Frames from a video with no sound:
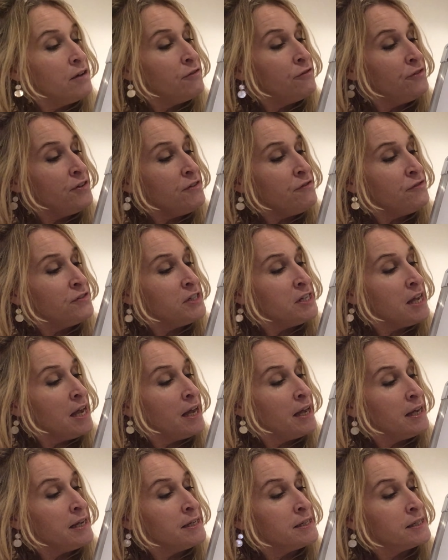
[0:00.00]

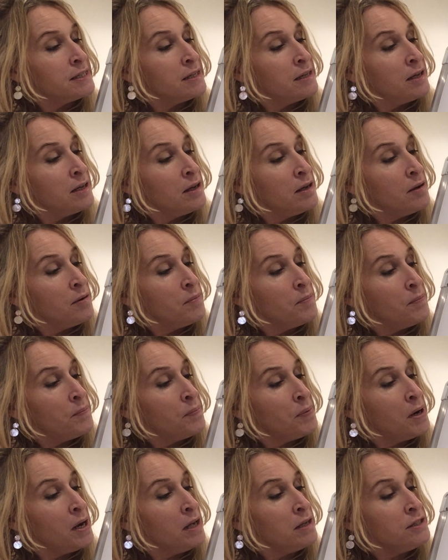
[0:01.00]
58
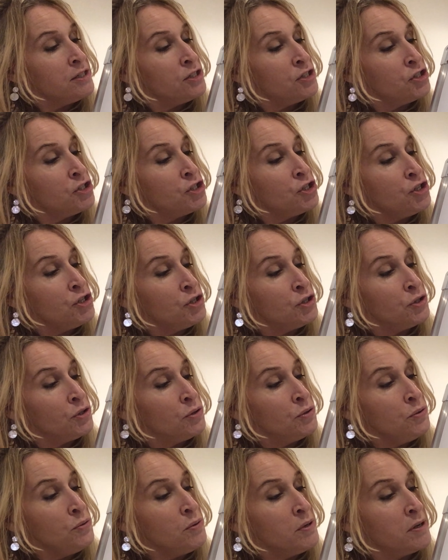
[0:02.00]
plus 2,